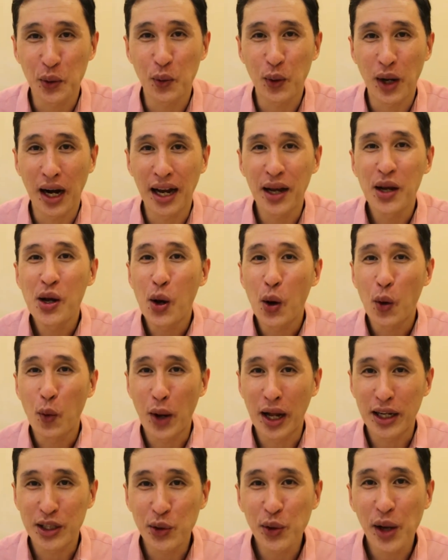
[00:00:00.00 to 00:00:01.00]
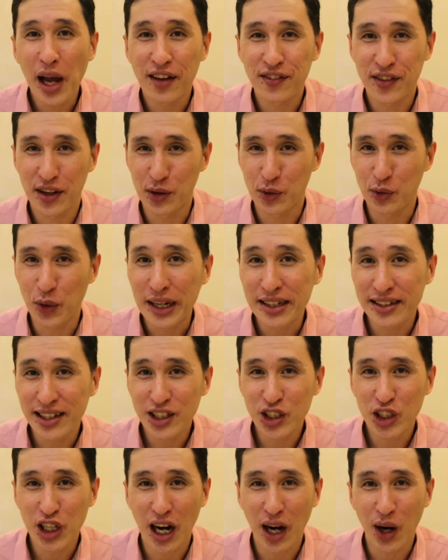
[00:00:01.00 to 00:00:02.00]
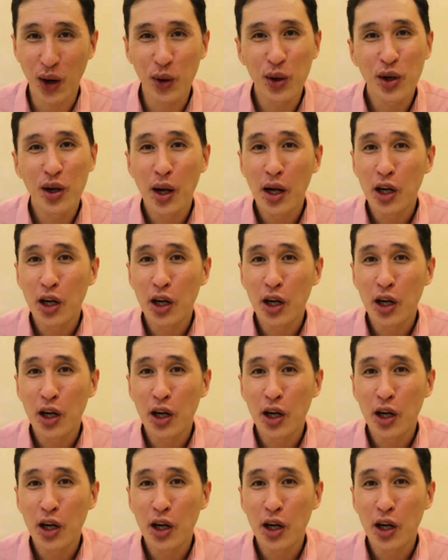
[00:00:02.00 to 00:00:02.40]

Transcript: why when you have a renting child